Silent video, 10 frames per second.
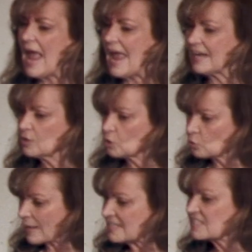and
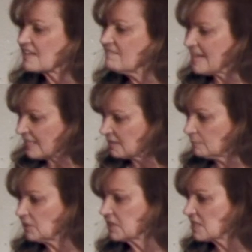grace
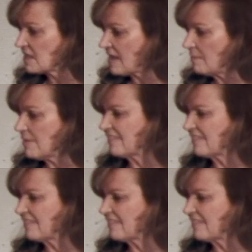available to them